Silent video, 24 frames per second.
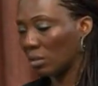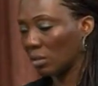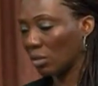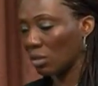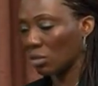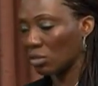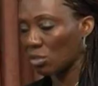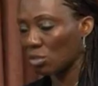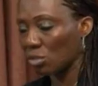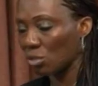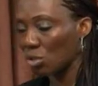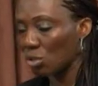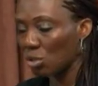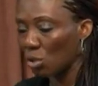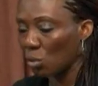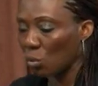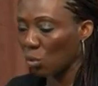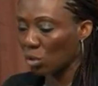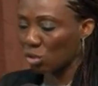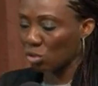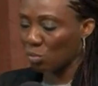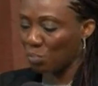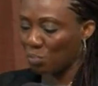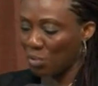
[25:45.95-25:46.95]
Because you don't know
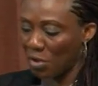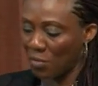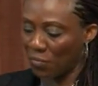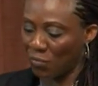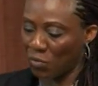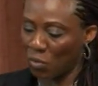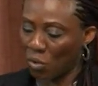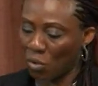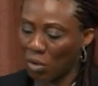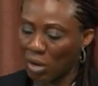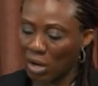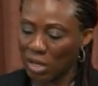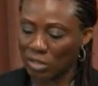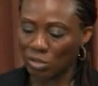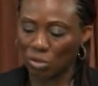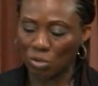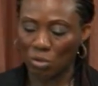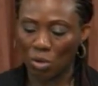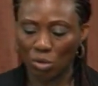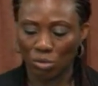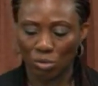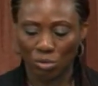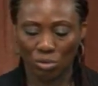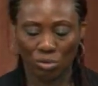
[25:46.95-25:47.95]
what to pray for as
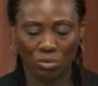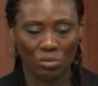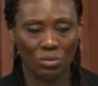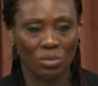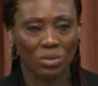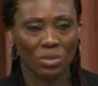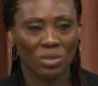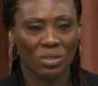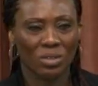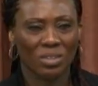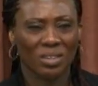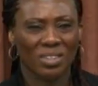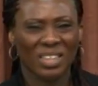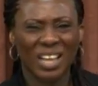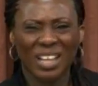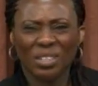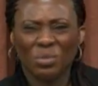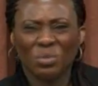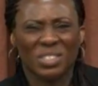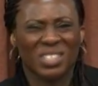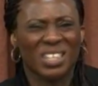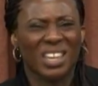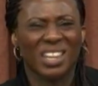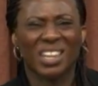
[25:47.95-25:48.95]
you ought to. That
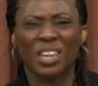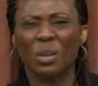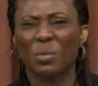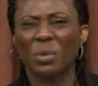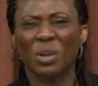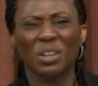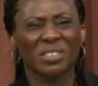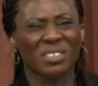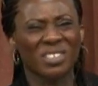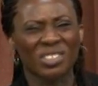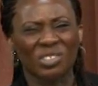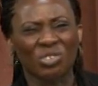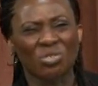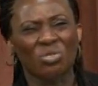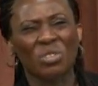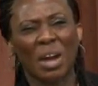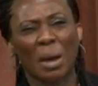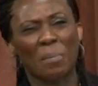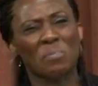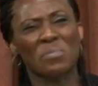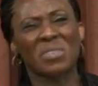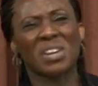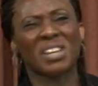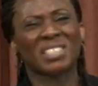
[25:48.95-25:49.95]
will take away all this
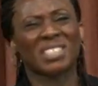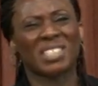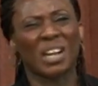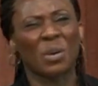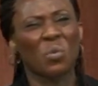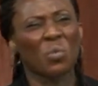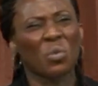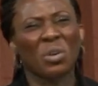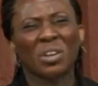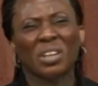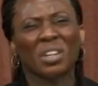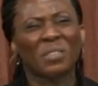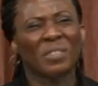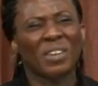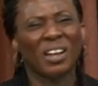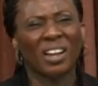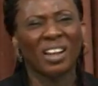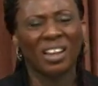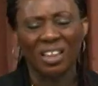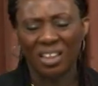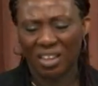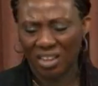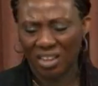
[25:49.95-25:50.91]
drabness and whatever.